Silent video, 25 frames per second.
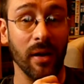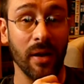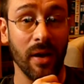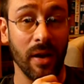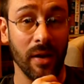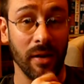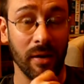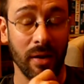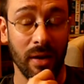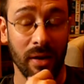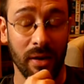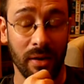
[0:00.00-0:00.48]

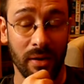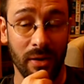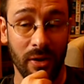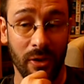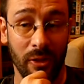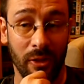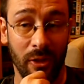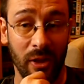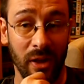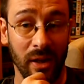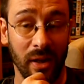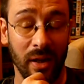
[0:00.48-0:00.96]
and
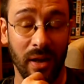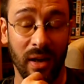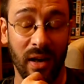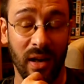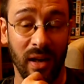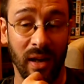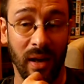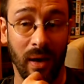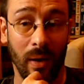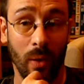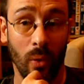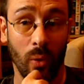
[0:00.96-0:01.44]
thinking
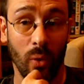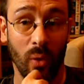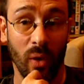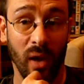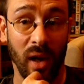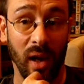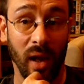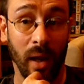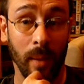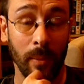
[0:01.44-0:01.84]
aloud, really.